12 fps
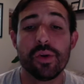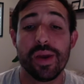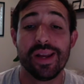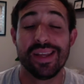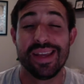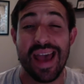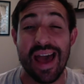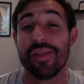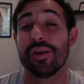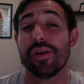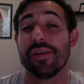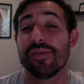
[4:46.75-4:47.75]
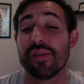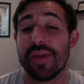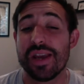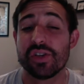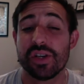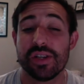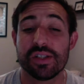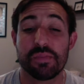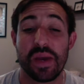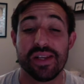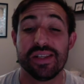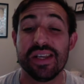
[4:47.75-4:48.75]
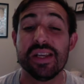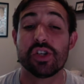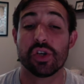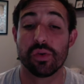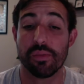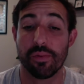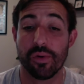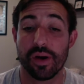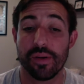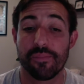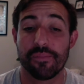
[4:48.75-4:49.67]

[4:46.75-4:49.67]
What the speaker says: way to gather information is by teacher report.